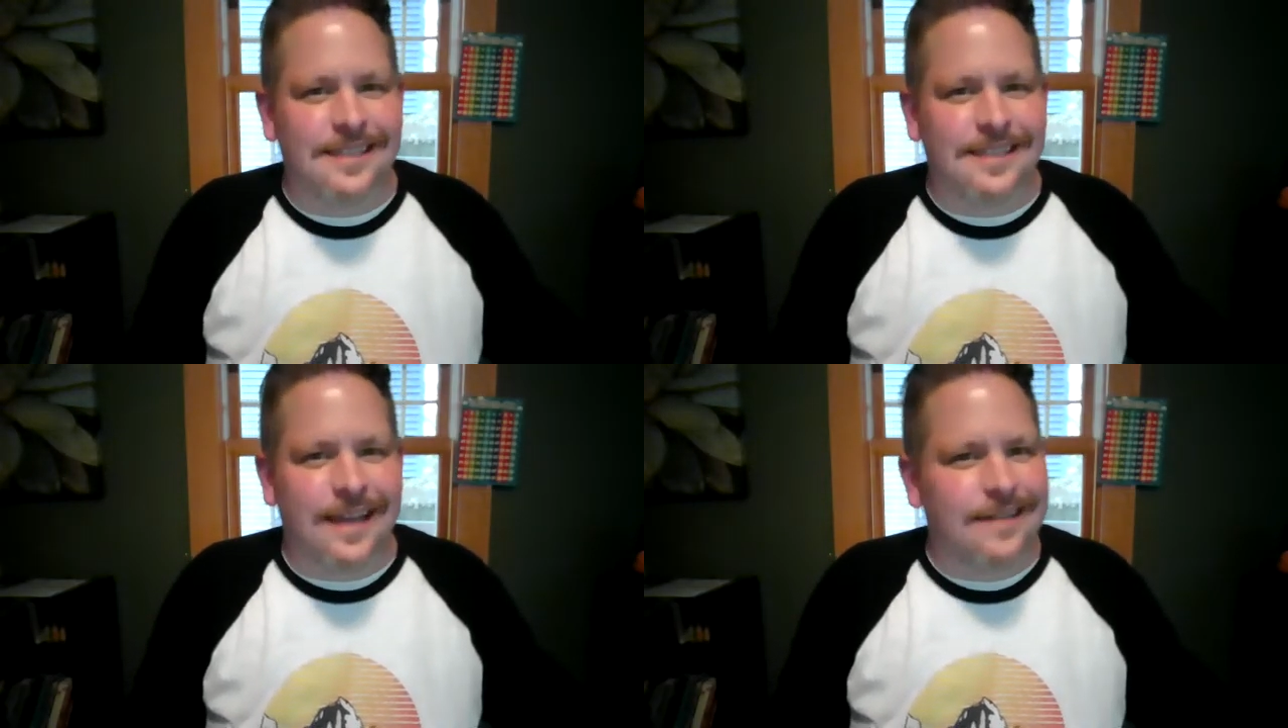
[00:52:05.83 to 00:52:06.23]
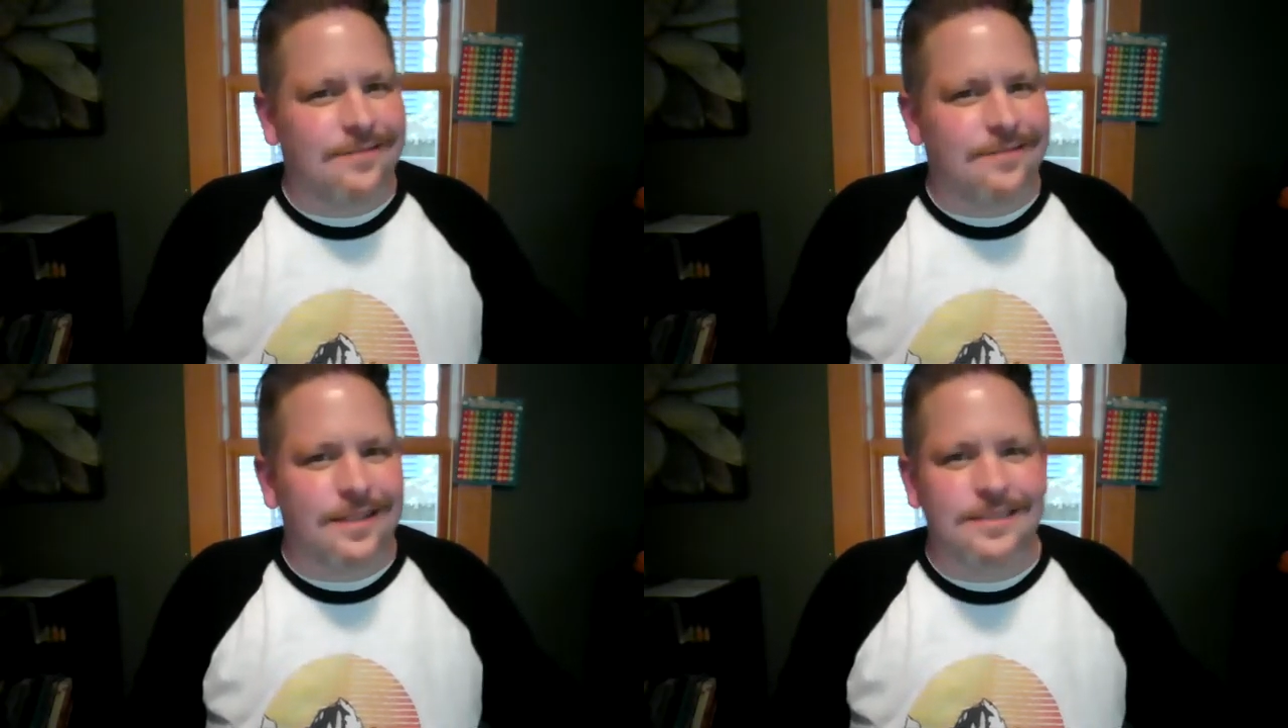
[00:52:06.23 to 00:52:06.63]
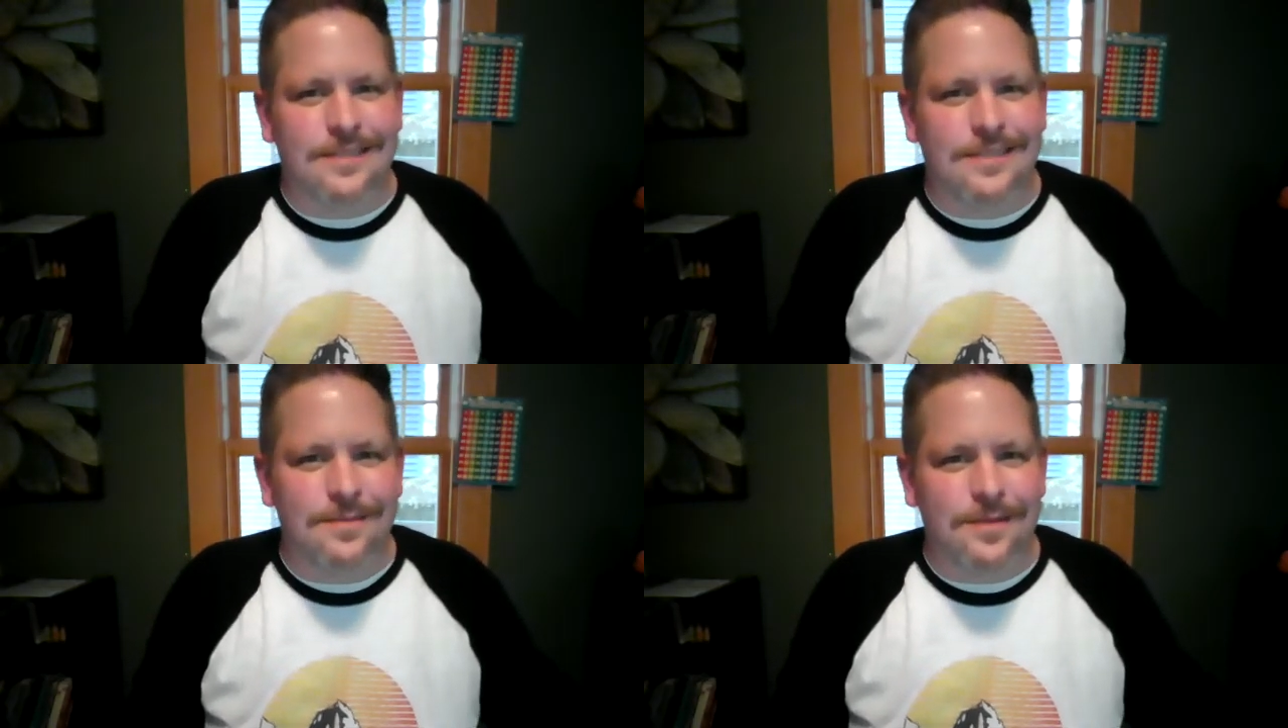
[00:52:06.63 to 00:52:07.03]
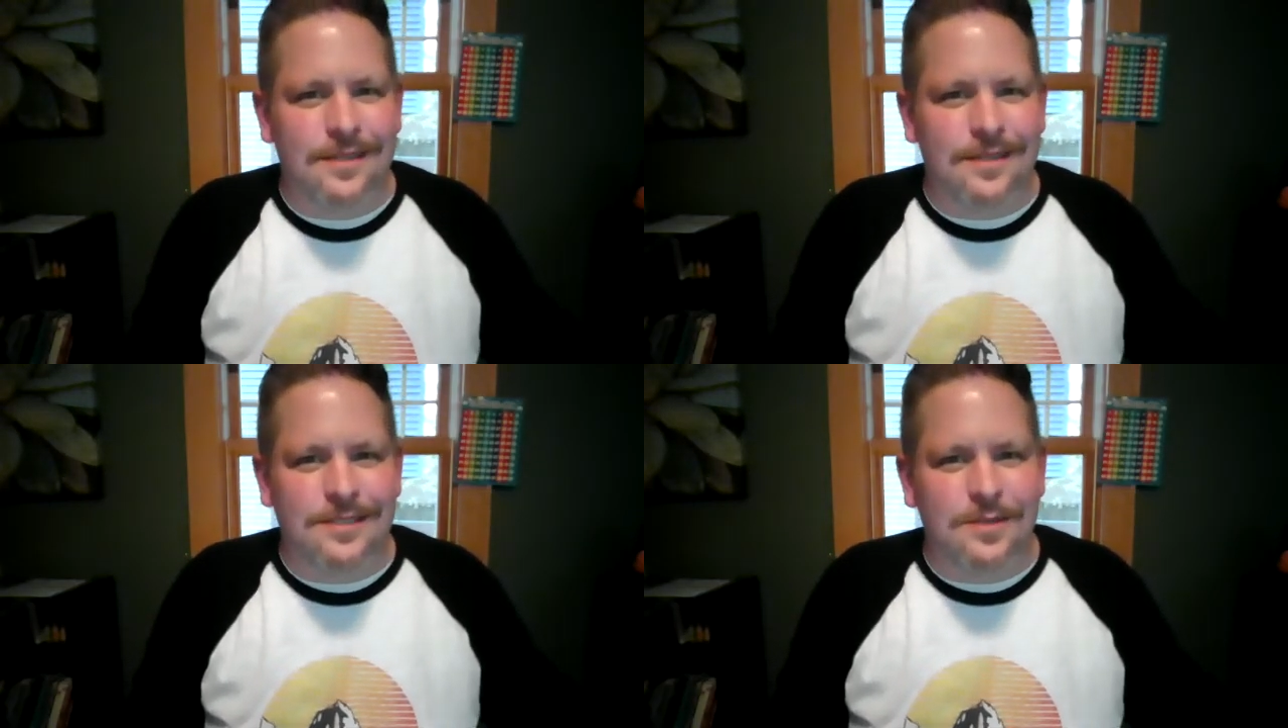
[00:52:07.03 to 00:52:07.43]
that relationship
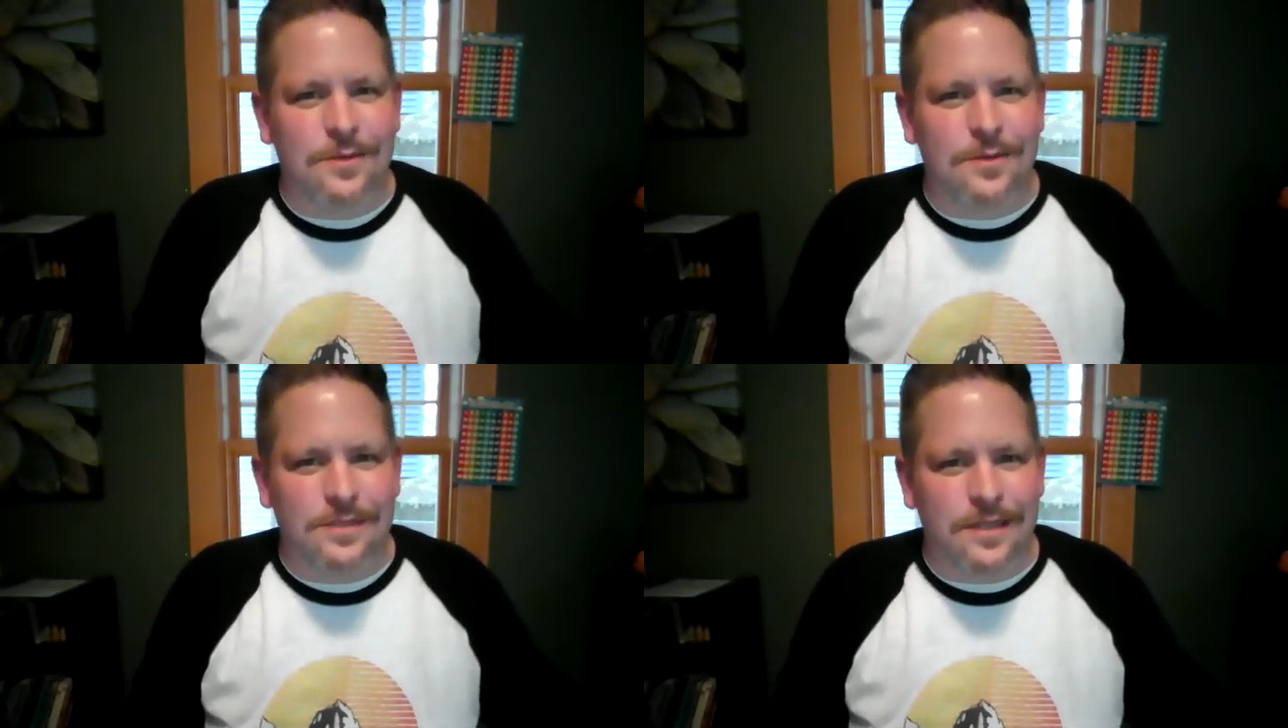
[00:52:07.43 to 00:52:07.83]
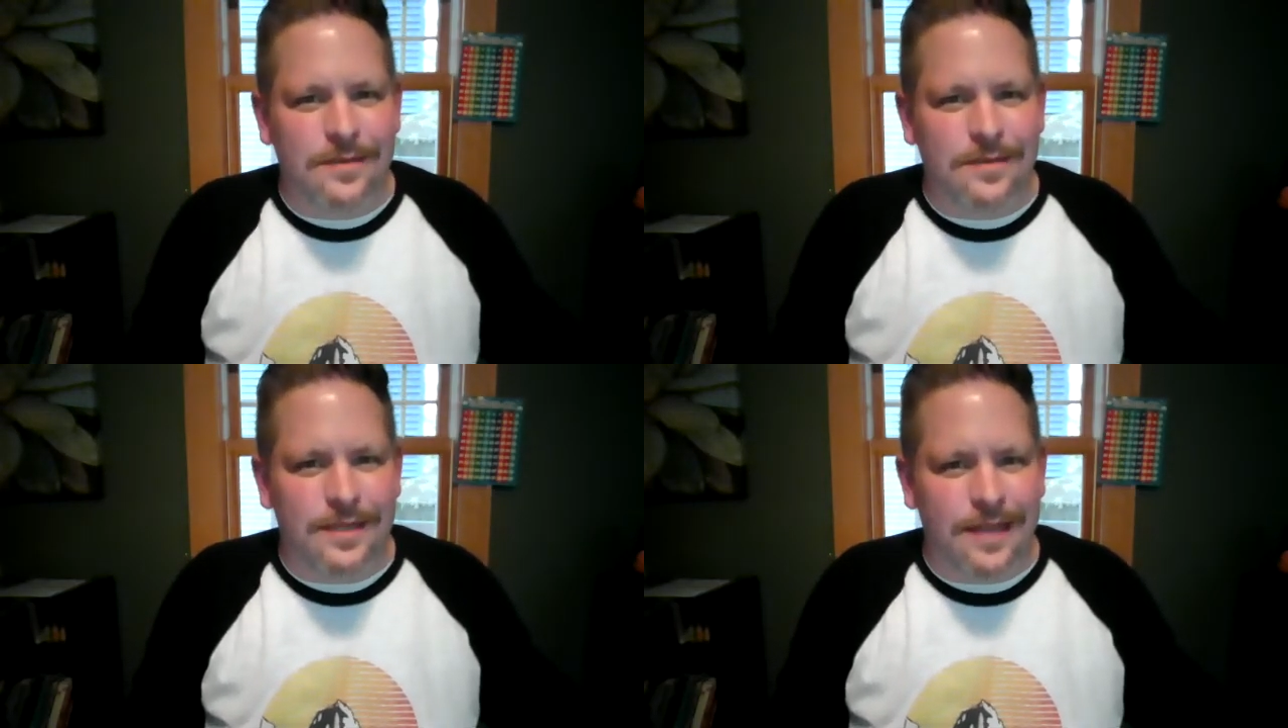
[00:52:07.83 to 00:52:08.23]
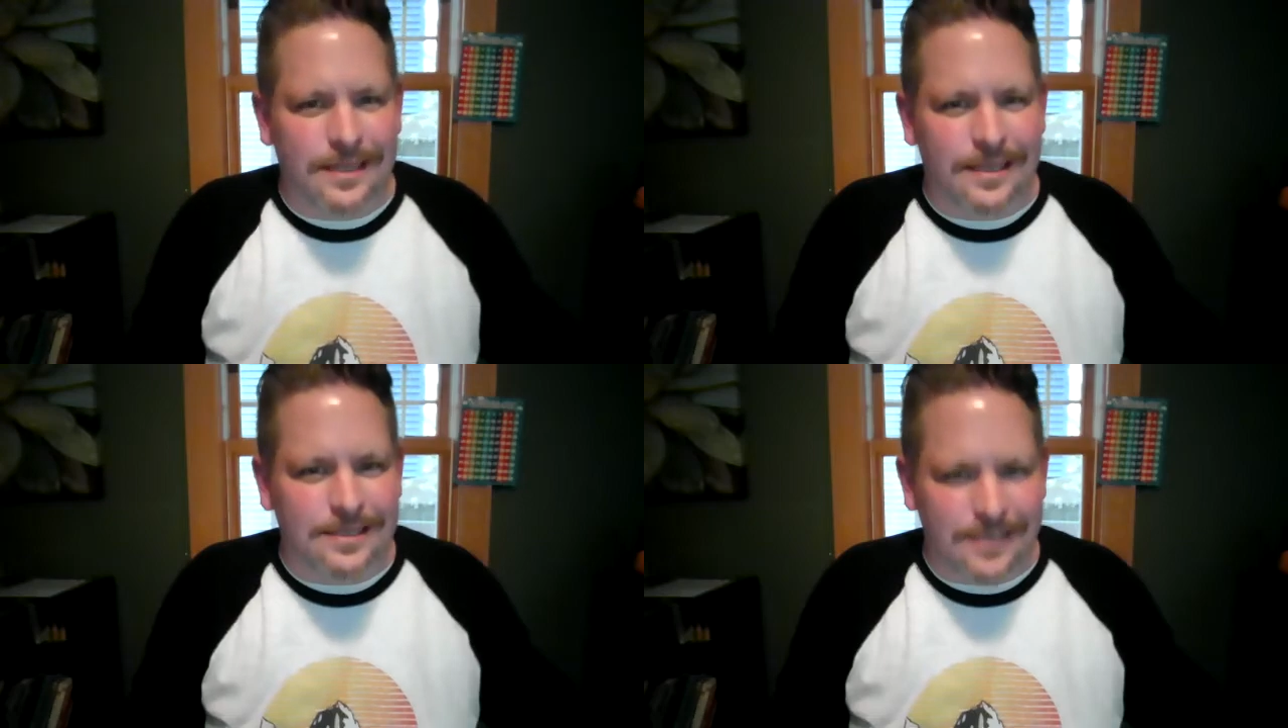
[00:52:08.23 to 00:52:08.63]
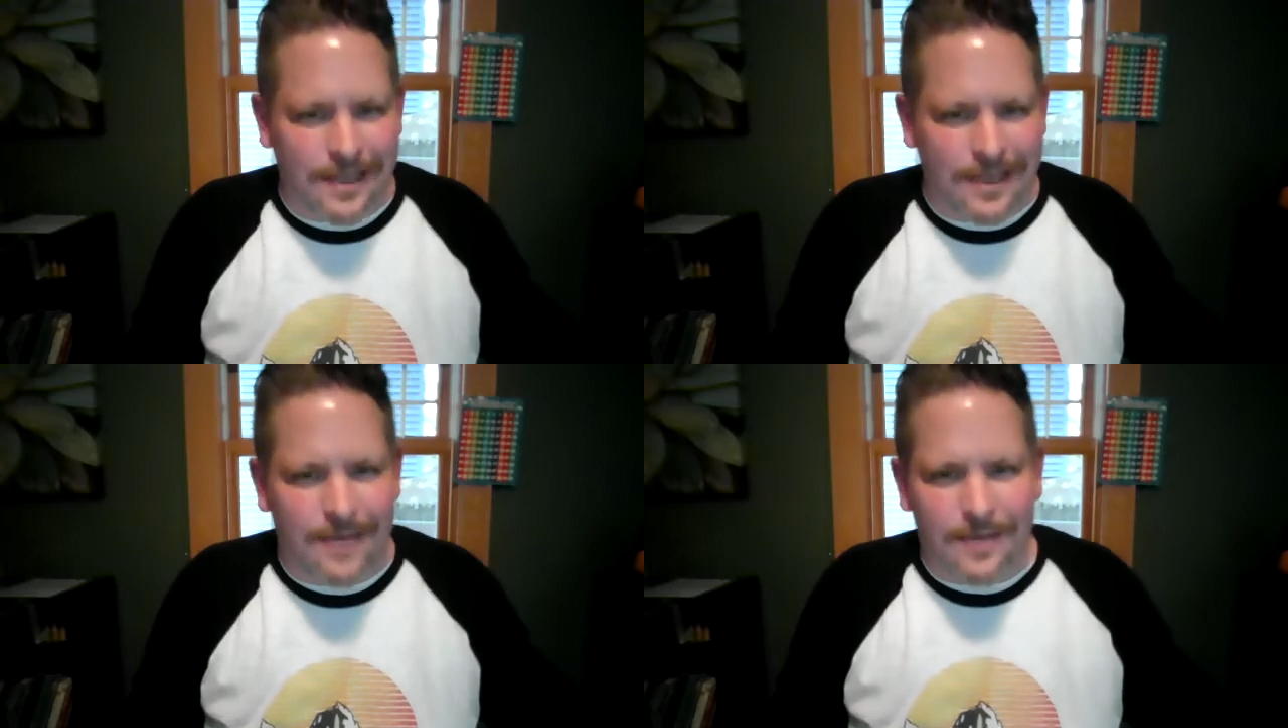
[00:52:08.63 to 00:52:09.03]
wasn't as cool as everybody likes to
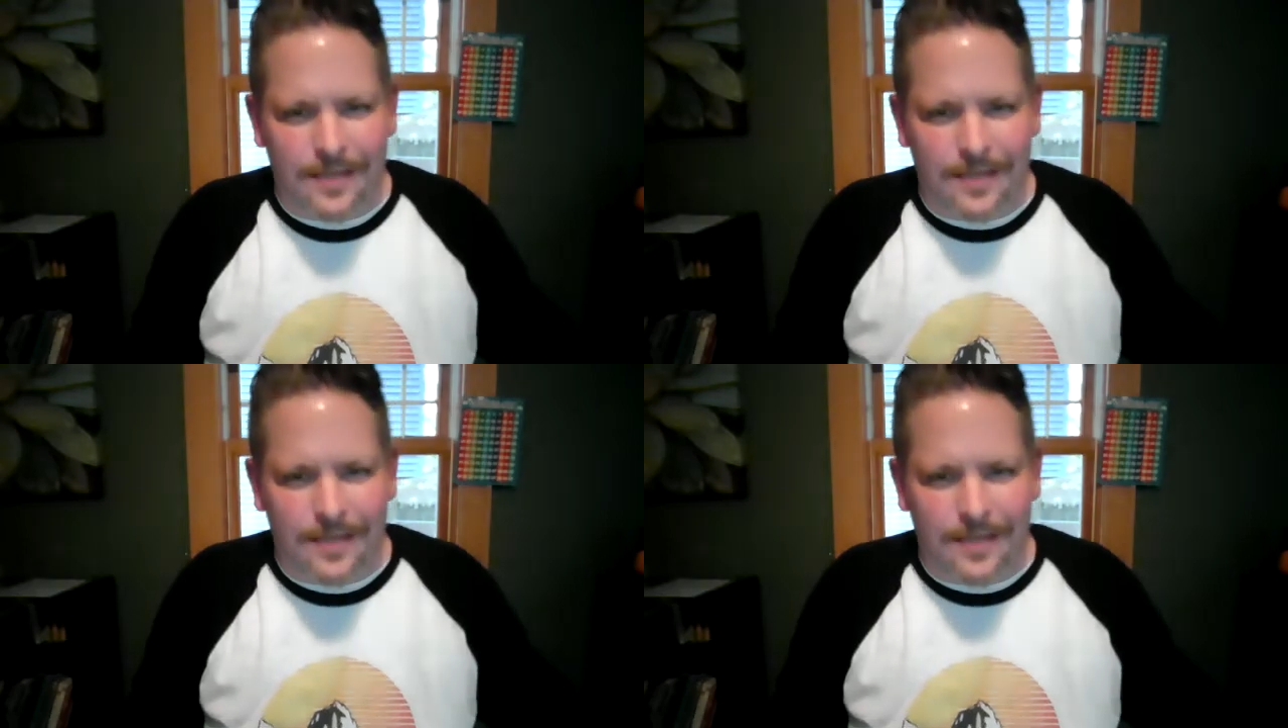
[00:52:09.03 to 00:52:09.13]
claim it.